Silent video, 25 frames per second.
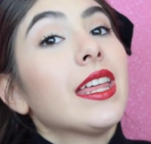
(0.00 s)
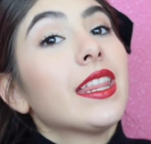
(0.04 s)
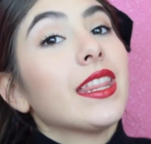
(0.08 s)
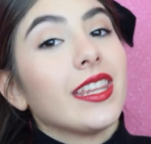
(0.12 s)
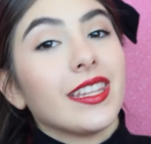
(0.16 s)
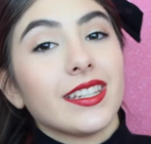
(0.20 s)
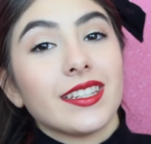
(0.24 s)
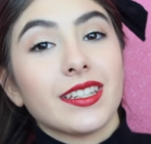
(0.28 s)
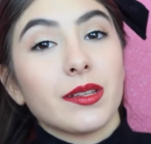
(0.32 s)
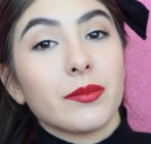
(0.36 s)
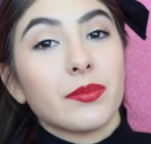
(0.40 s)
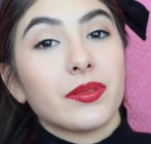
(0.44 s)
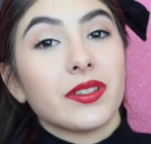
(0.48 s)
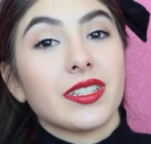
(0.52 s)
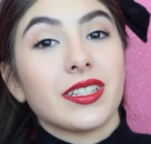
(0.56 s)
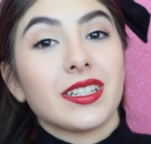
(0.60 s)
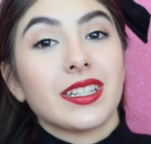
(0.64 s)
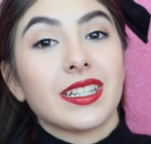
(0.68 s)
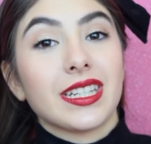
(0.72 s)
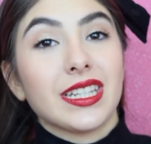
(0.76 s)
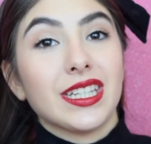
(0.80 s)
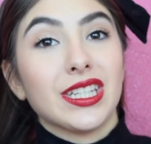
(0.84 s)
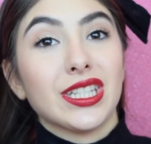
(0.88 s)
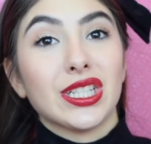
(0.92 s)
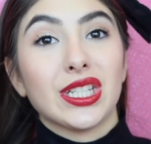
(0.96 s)
this
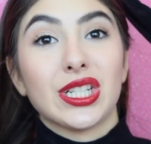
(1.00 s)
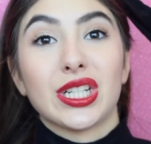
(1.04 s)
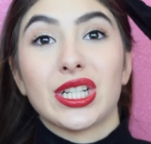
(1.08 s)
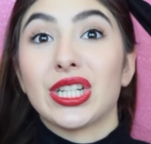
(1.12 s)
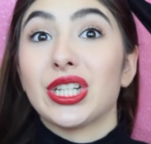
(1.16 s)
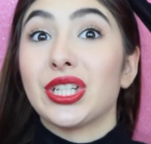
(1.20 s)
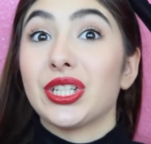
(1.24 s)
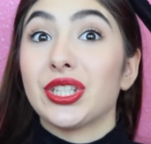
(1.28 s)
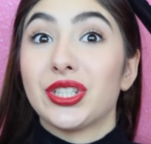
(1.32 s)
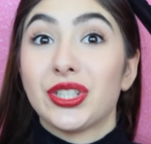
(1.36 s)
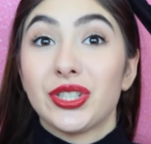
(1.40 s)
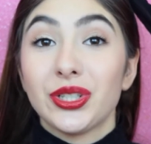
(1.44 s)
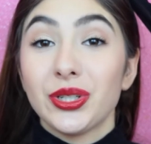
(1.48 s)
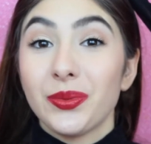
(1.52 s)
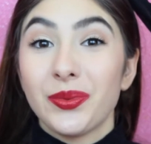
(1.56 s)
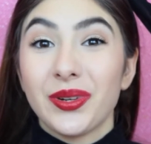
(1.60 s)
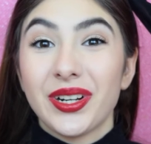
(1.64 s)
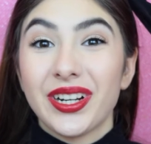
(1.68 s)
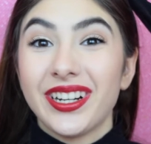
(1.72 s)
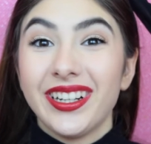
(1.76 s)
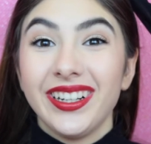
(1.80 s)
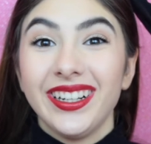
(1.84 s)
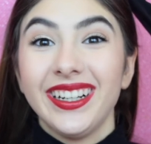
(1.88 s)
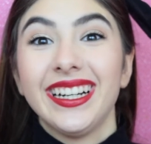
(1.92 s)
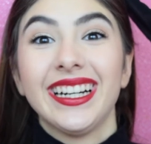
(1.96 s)
lipstick is looking
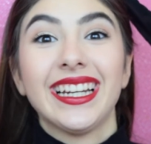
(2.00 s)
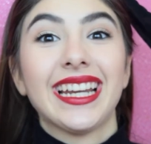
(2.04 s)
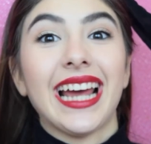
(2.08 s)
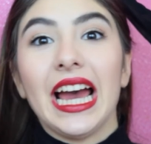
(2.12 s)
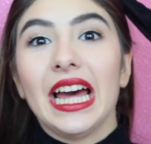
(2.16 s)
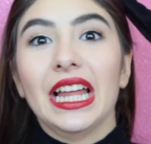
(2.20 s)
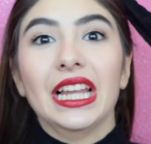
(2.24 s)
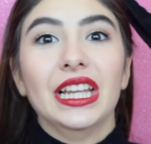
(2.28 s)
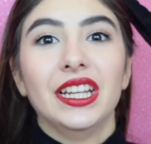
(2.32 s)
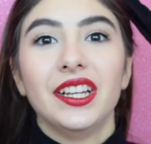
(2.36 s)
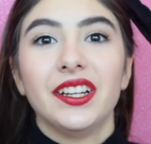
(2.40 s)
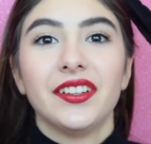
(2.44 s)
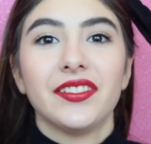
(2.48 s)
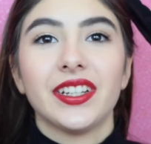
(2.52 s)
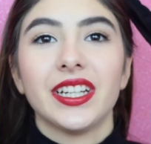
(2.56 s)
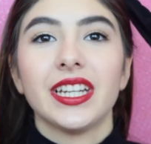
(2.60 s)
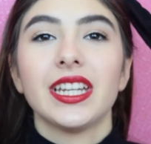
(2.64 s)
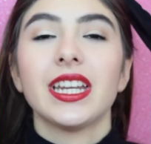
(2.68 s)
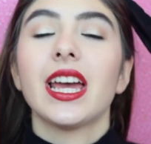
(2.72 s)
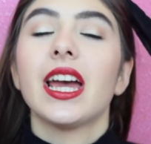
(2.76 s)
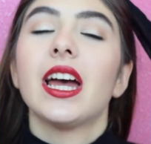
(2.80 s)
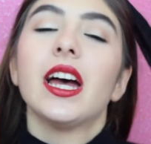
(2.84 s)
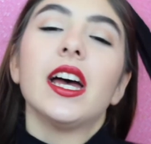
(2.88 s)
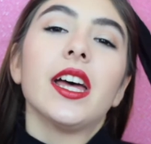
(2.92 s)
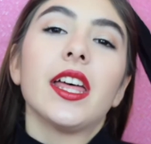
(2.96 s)
super good, I love
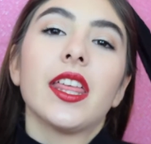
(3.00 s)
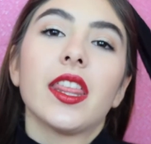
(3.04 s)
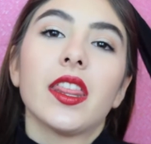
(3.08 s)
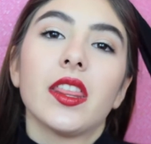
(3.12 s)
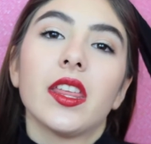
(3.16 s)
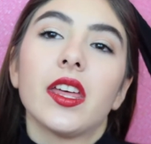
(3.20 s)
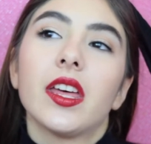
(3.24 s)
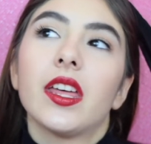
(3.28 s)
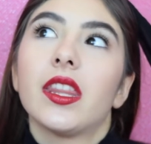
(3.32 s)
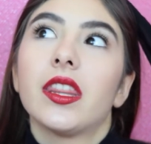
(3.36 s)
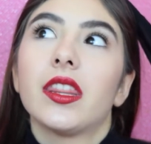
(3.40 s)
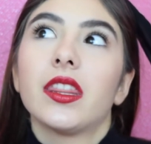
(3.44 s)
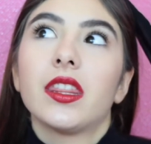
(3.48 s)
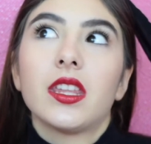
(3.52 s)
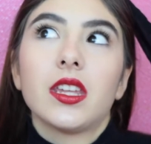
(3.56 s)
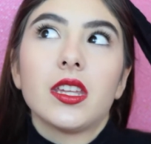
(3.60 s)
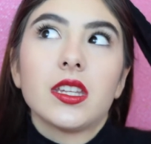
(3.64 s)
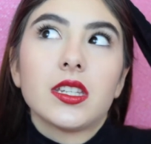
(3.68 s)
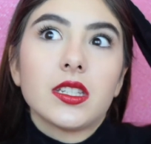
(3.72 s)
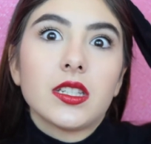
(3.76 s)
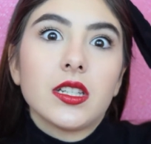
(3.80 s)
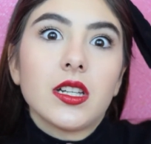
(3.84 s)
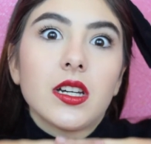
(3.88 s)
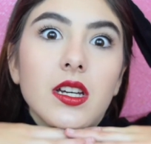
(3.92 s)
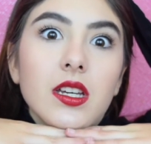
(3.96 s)
it, then
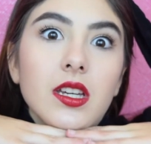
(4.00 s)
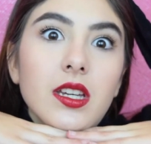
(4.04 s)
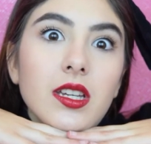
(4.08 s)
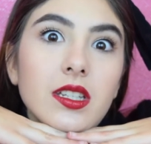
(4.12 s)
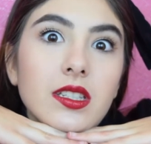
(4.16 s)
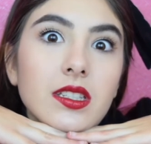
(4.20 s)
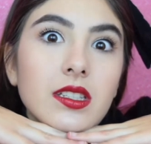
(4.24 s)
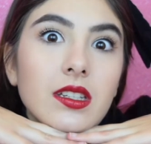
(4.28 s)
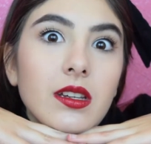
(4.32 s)
this look is